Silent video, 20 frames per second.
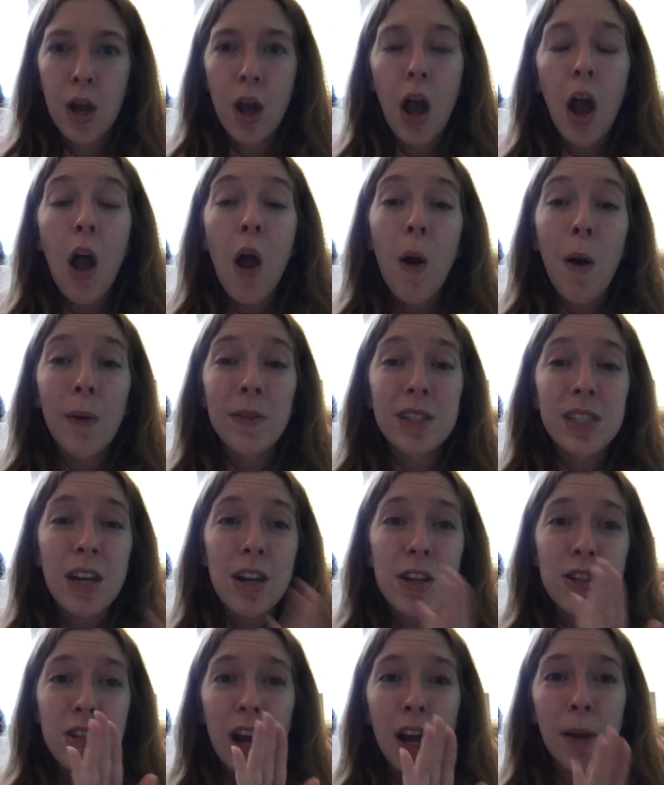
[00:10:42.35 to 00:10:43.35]
Oh, I was
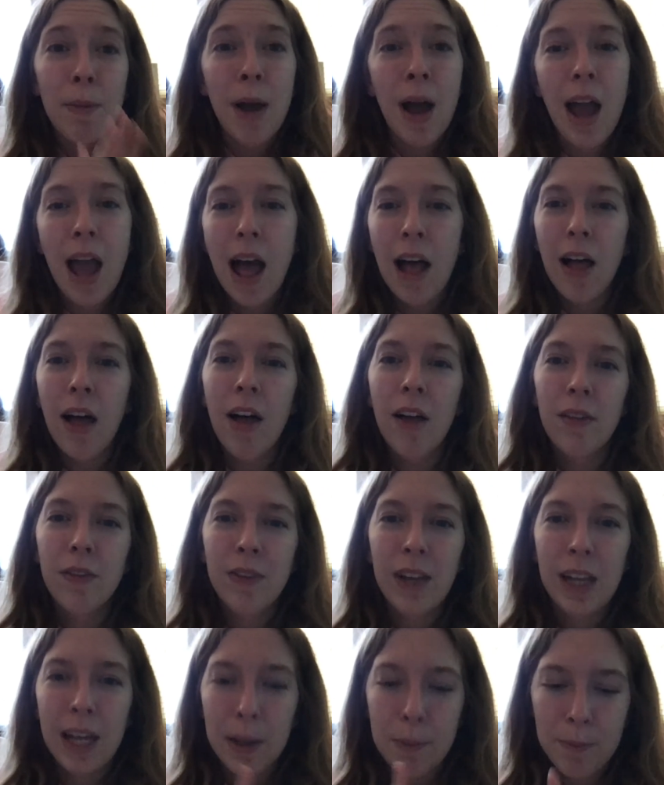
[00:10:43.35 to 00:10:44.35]
going to talk about
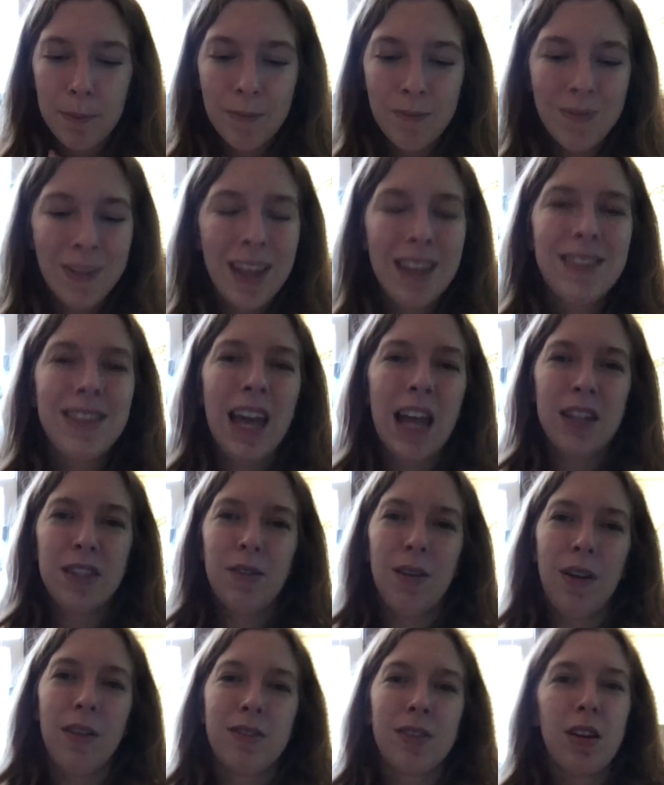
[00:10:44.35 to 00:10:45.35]
LLV. That's
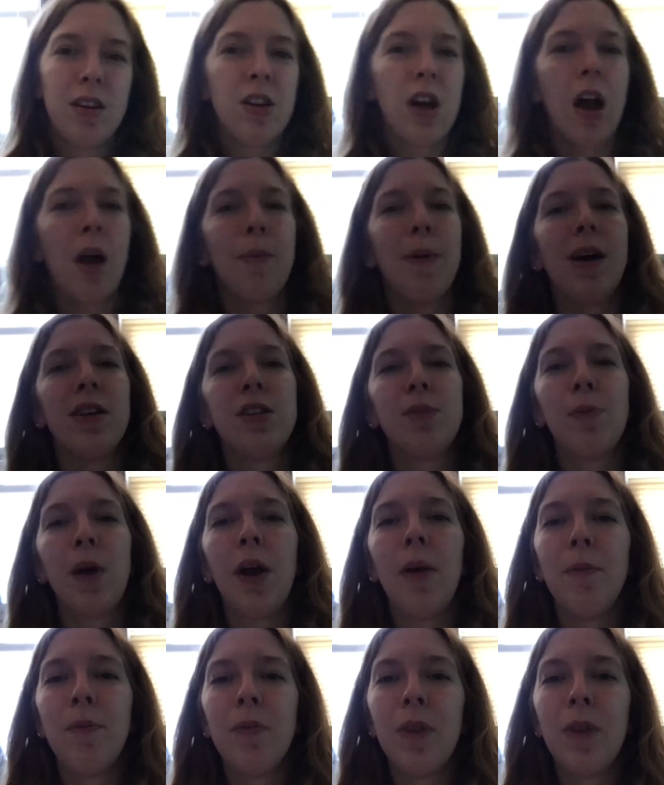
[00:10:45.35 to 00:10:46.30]
what I was going to talk about tomorrow.